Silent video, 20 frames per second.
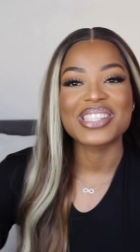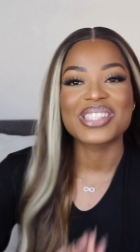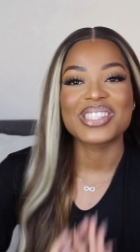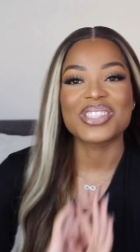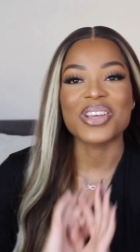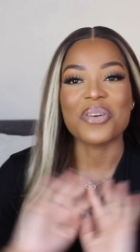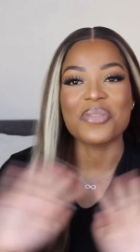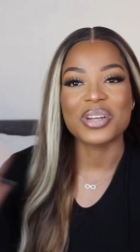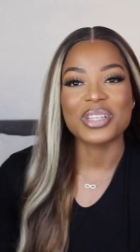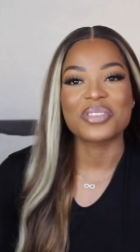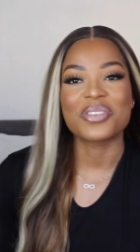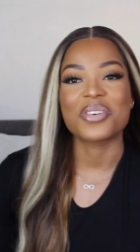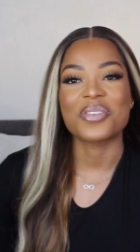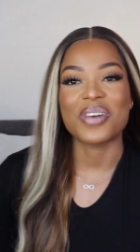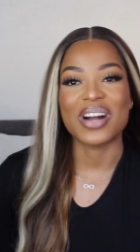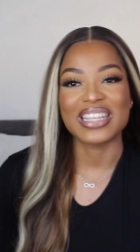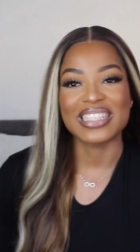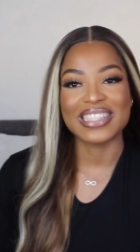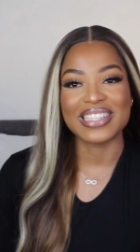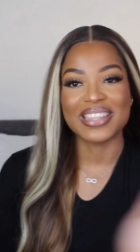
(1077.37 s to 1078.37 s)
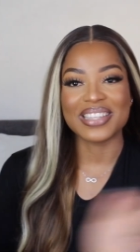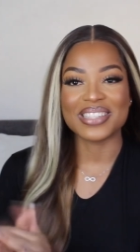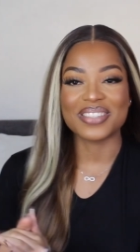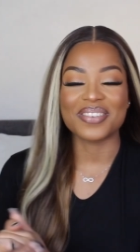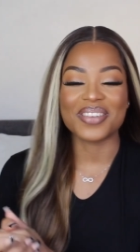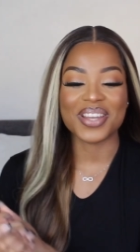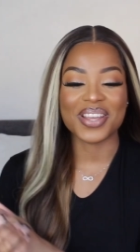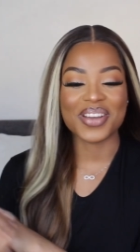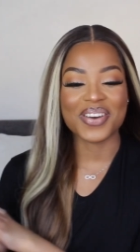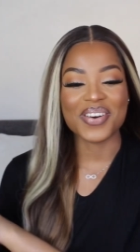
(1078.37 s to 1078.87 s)
so much for watching this
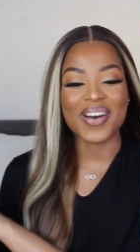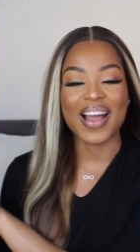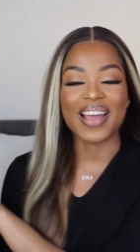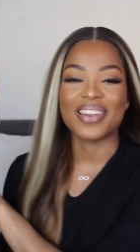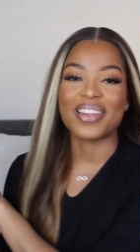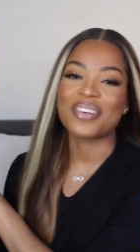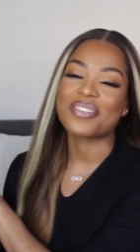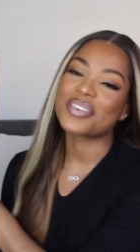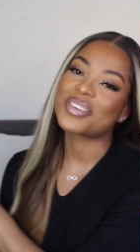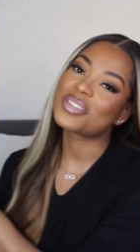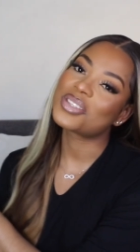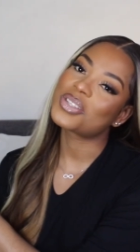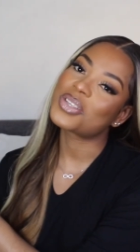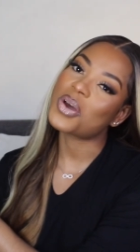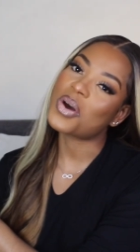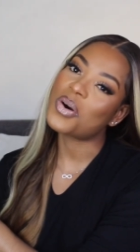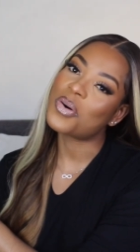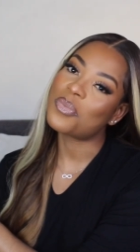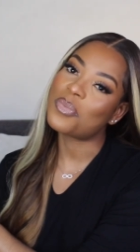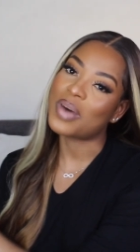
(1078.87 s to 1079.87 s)
video i love you so